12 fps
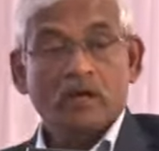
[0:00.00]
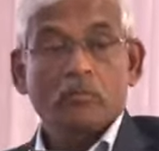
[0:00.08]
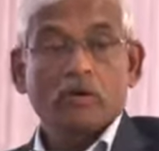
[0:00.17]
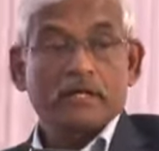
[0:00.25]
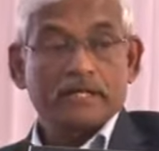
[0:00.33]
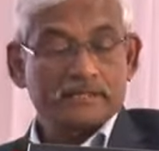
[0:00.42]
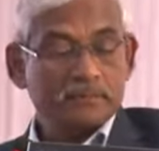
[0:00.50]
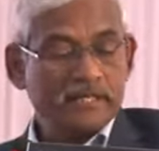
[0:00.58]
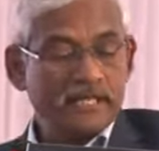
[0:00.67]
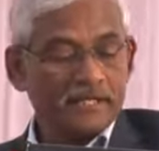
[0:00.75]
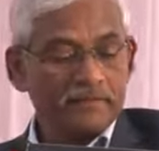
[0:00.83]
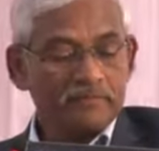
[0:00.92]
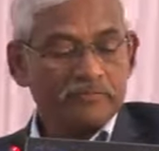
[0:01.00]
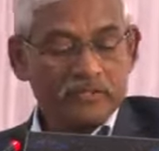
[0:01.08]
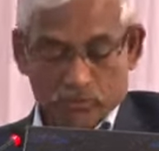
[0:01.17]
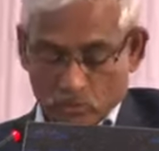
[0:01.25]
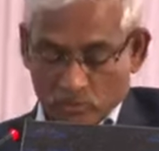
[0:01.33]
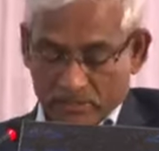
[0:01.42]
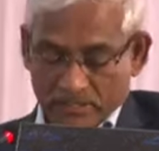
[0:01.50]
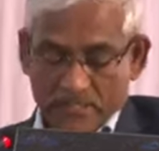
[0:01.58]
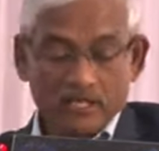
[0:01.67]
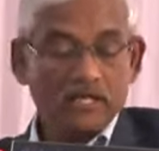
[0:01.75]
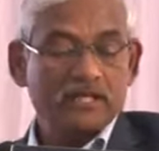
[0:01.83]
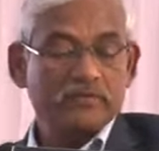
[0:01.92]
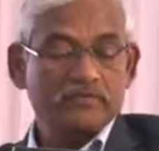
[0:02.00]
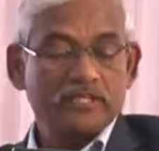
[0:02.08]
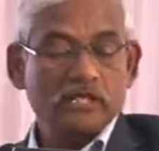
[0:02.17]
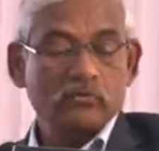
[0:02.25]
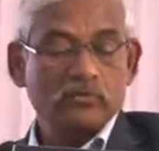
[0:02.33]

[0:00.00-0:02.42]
by SBI. So there we have...